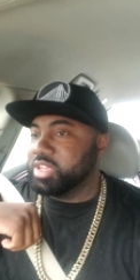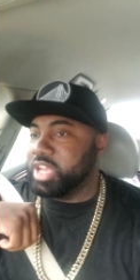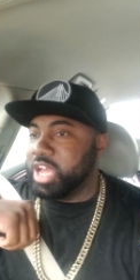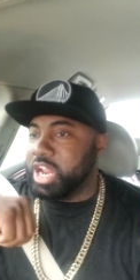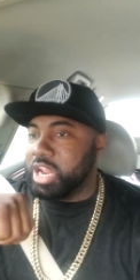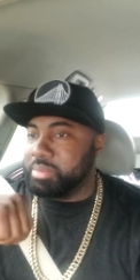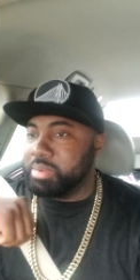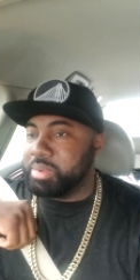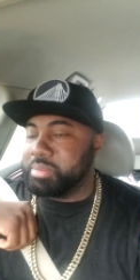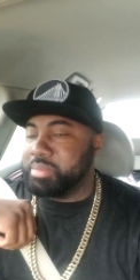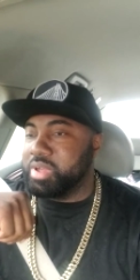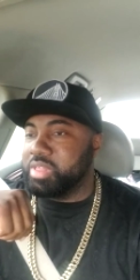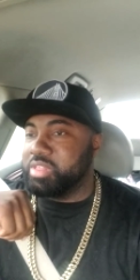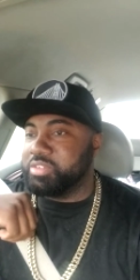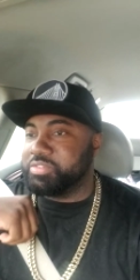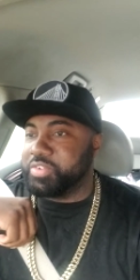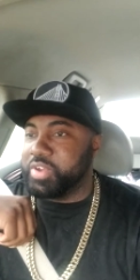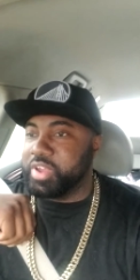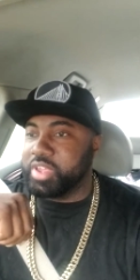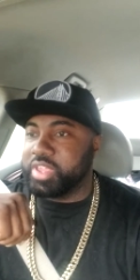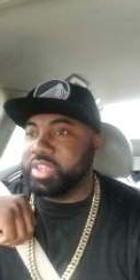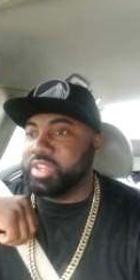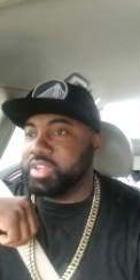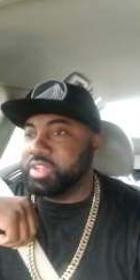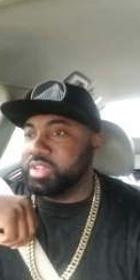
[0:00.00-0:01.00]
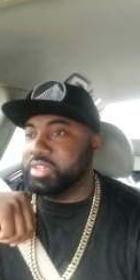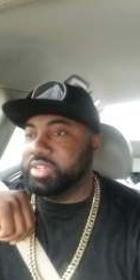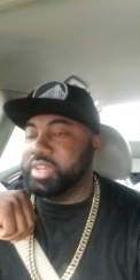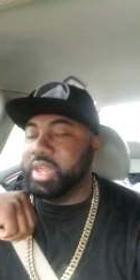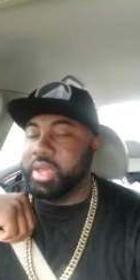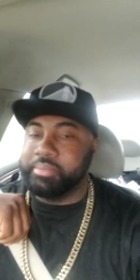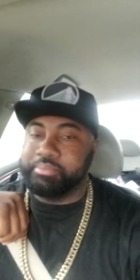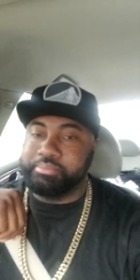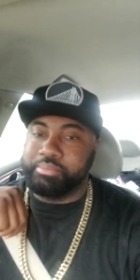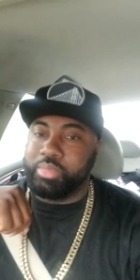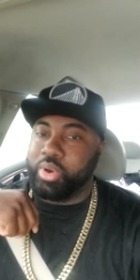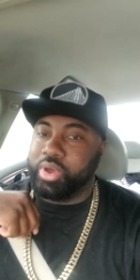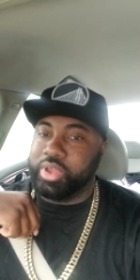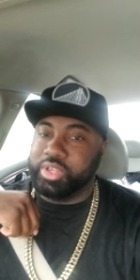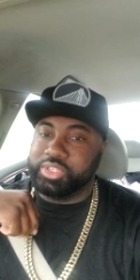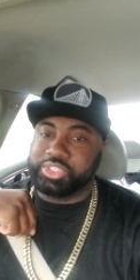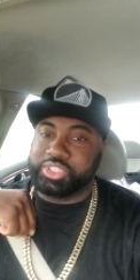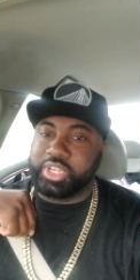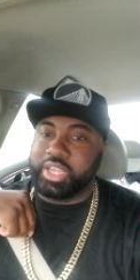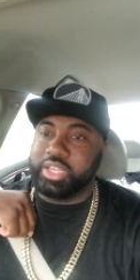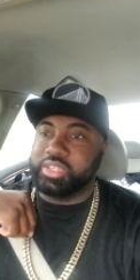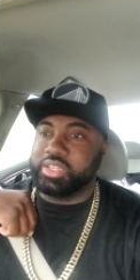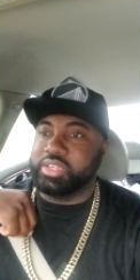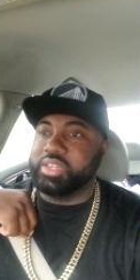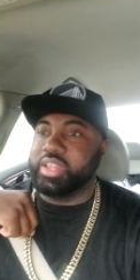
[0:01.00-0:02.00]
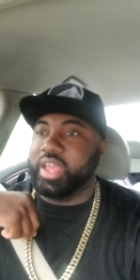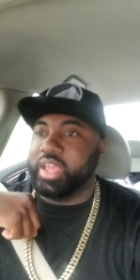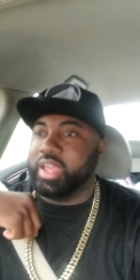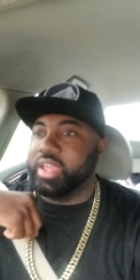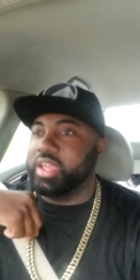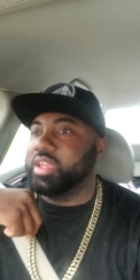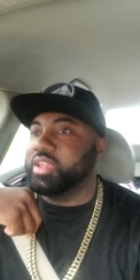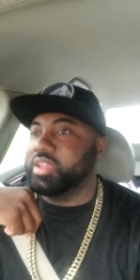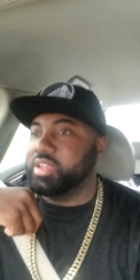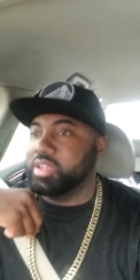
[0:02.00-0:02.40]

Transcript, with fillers: Got on my motherfucking dumb boy chain today.